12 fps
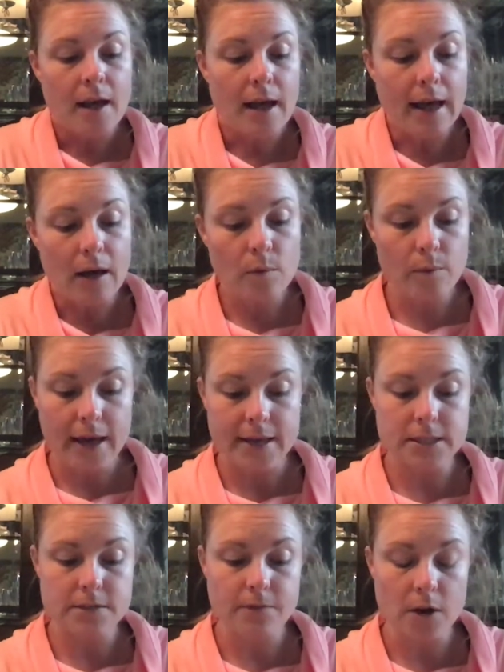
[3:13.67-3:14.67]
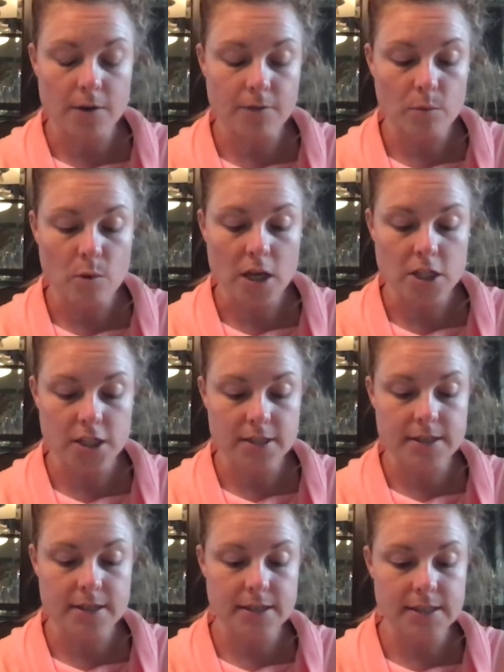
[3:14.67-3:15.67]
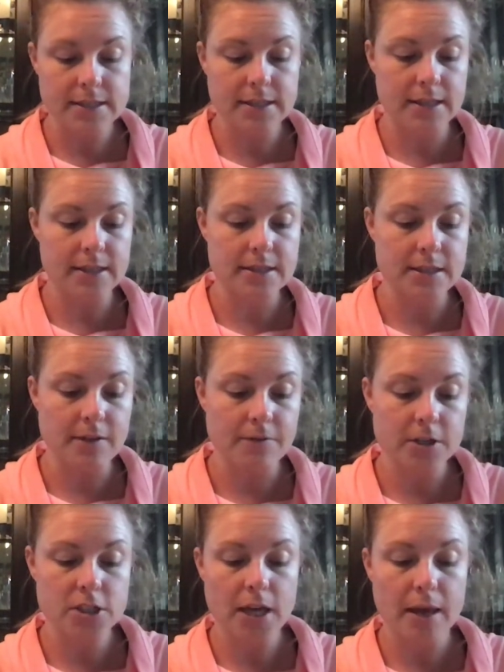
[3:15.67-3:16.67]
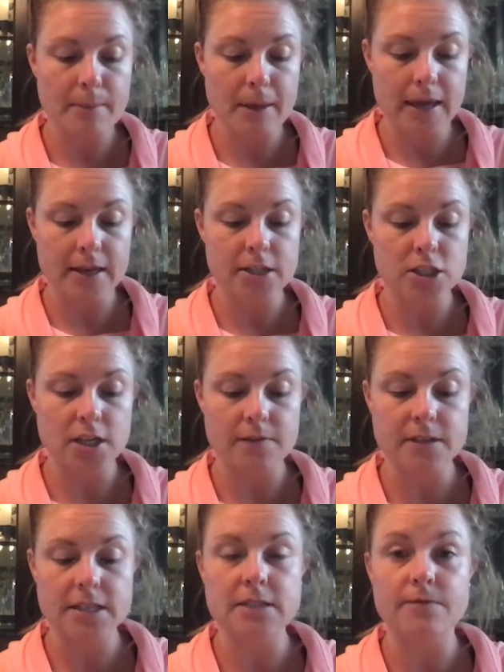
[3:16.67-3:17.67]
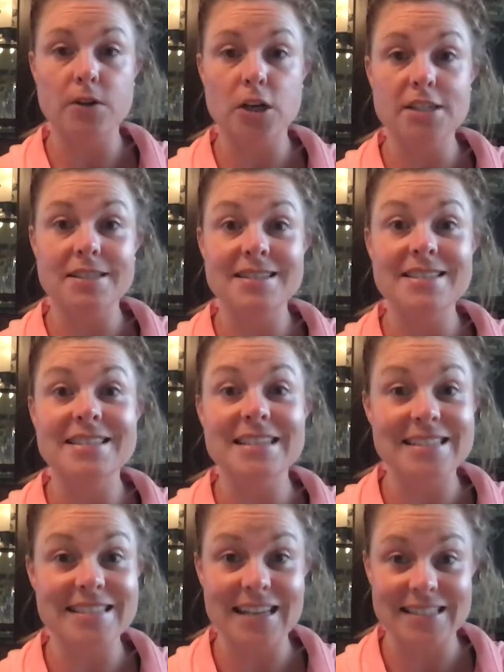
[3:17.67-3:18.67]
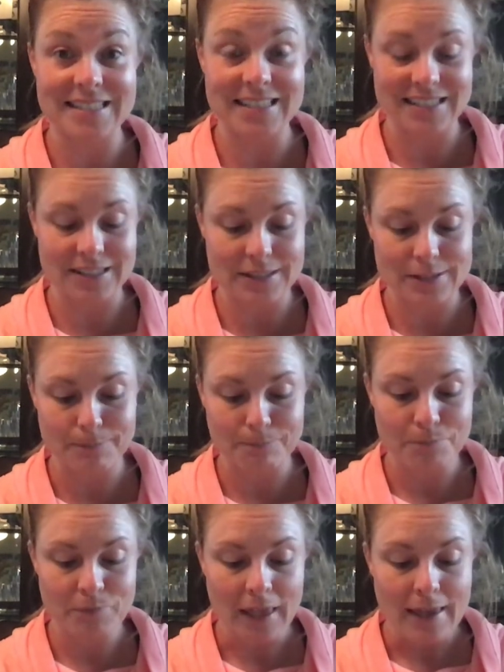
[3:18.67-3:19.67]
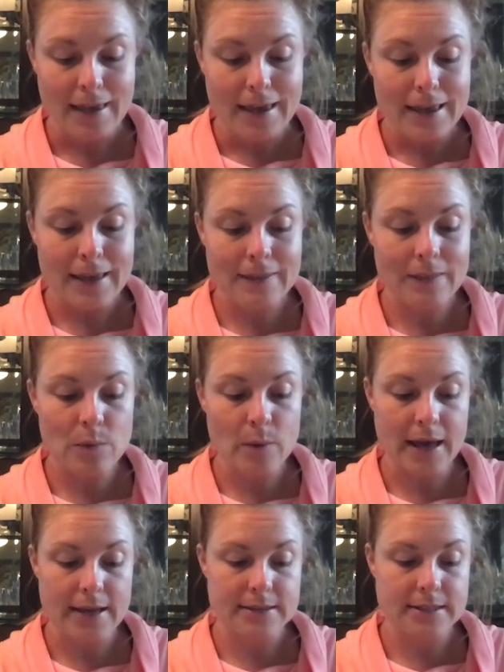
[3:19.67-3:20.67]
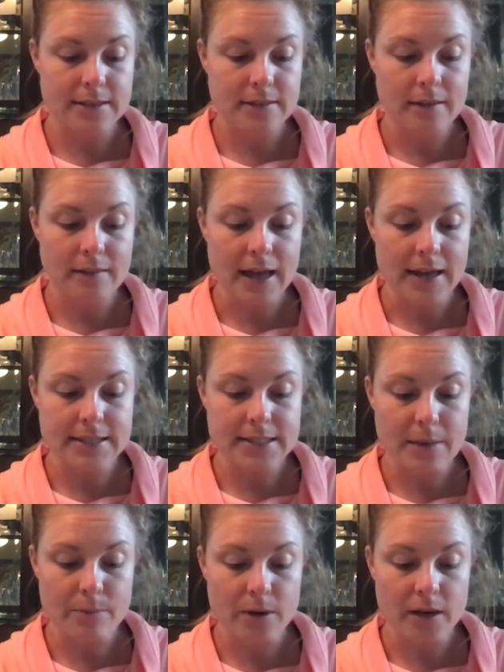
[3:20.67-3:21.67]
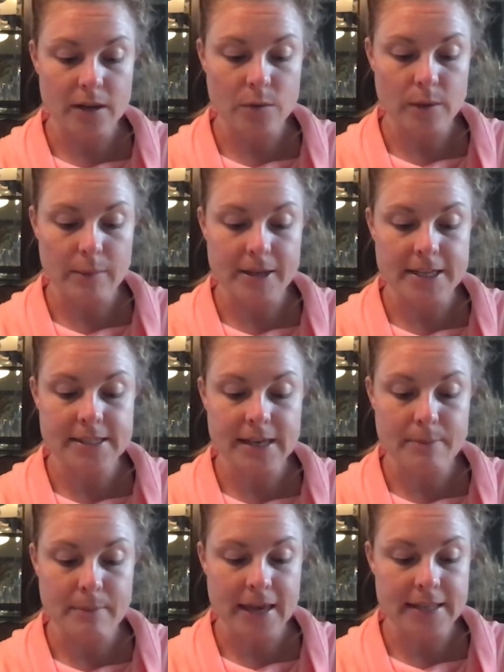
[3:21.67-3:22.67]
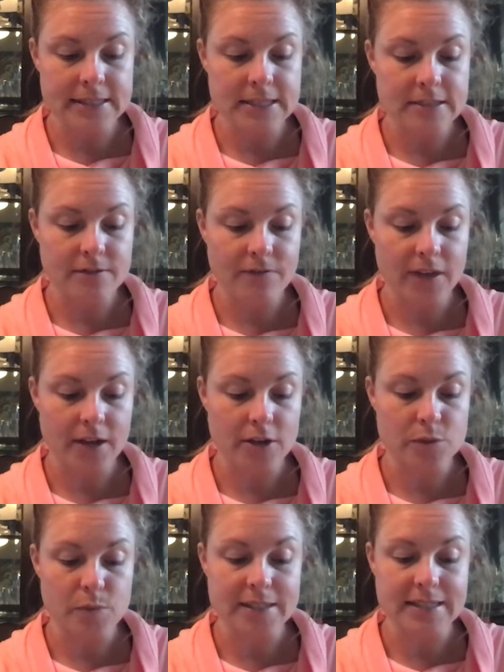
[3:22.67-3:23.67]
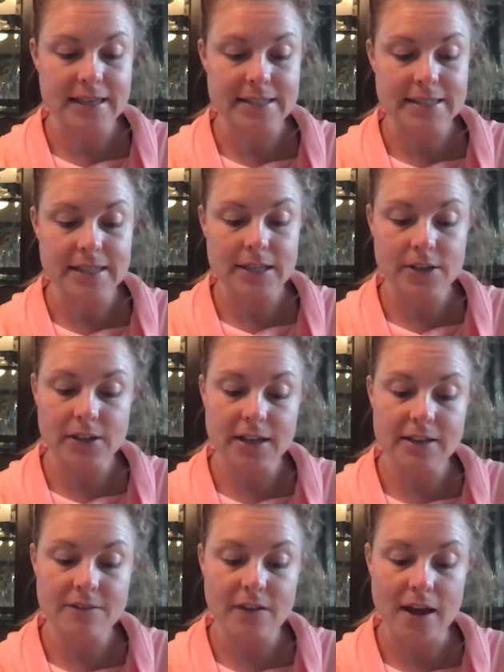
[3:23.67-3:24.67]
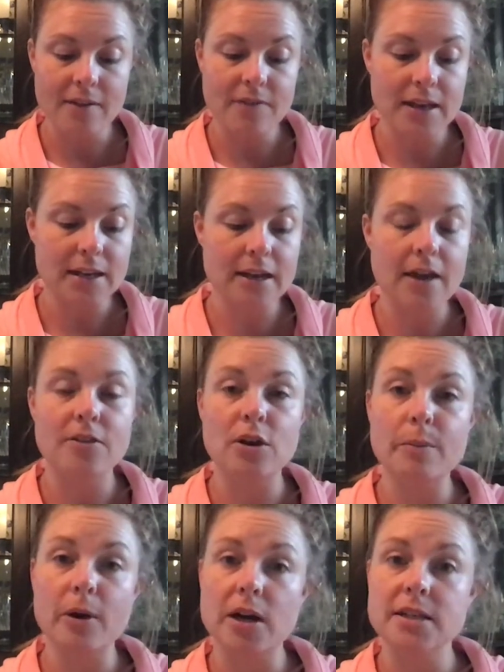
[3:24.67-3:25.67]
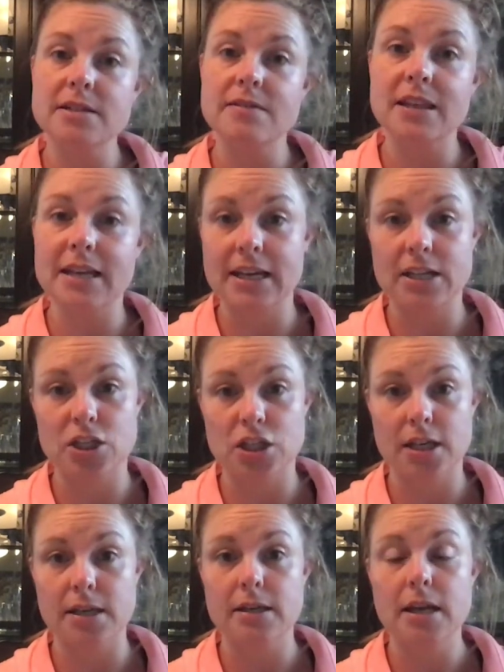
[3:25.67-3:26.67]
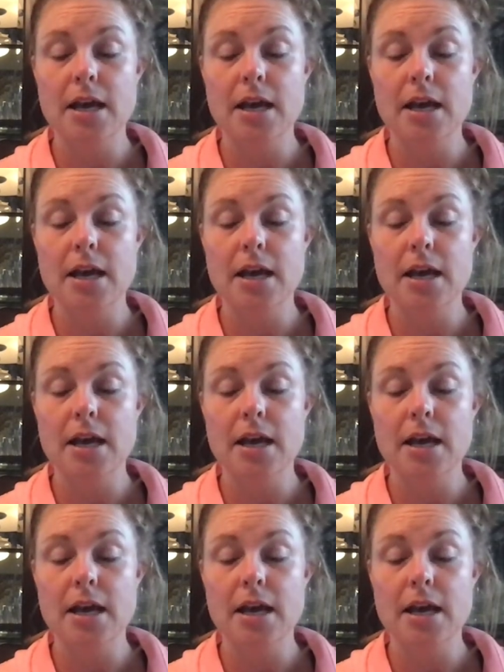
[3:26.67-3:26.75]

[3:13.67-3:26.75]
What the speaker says: Out west, far from Washington, D.C., the suffrage campaign achieved its first successes. In the West, the line separating women's and men's spheres was less clearly defined than in other parts of the nation.